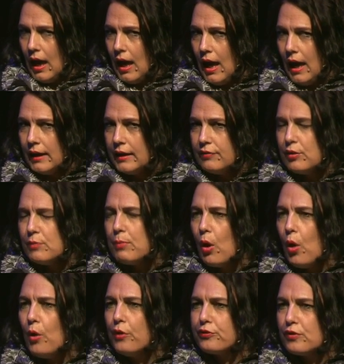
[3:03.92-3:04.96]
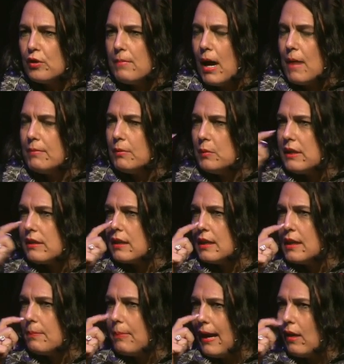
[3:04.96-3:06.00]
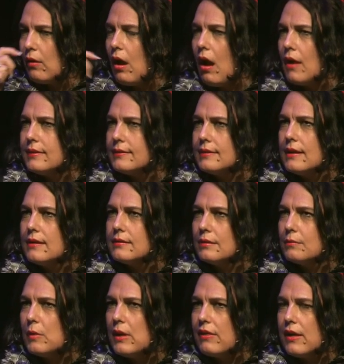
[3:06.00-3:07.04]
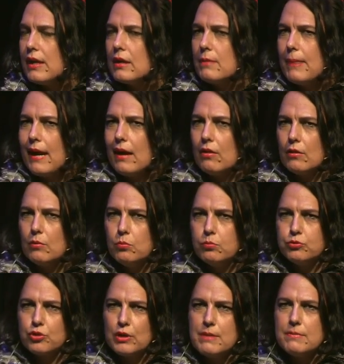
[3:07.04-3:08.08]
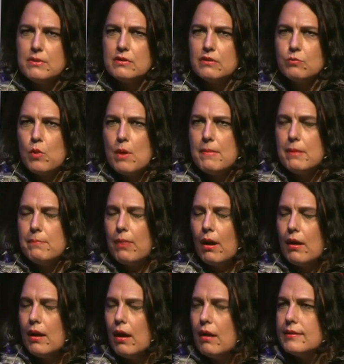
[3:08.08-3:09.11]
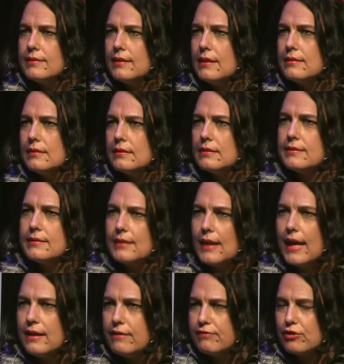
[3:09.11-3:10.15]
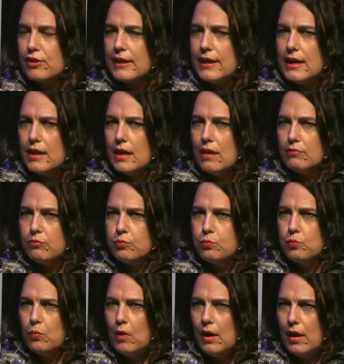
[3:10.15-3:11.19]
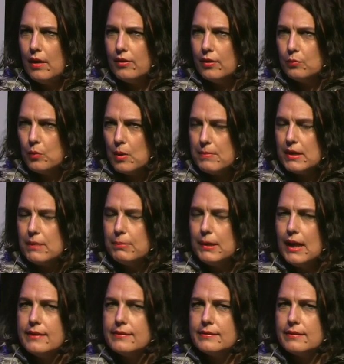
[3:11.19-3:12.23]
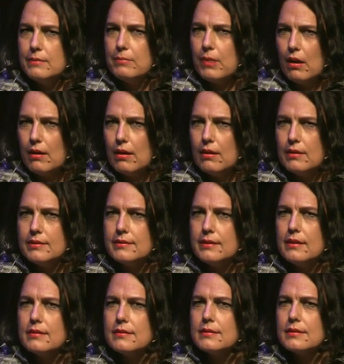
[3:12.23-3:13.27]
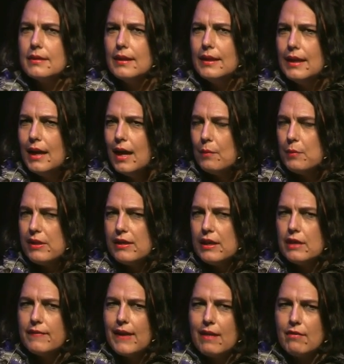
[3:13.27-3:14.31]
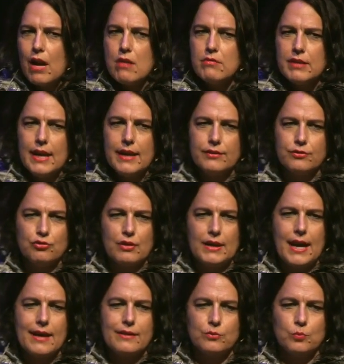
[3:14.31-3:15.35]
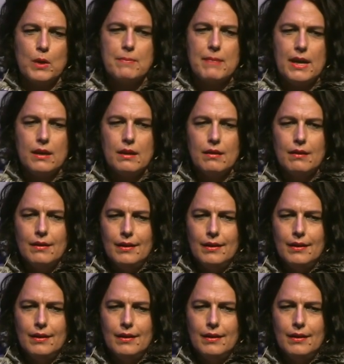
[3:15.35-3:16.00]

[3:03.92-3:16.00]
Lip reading: And if you pause for a moment, we think about ISIS and we think about the treatment of women by ISIS and the slavery that women are placed in by ISIS. And we think of our own history as women.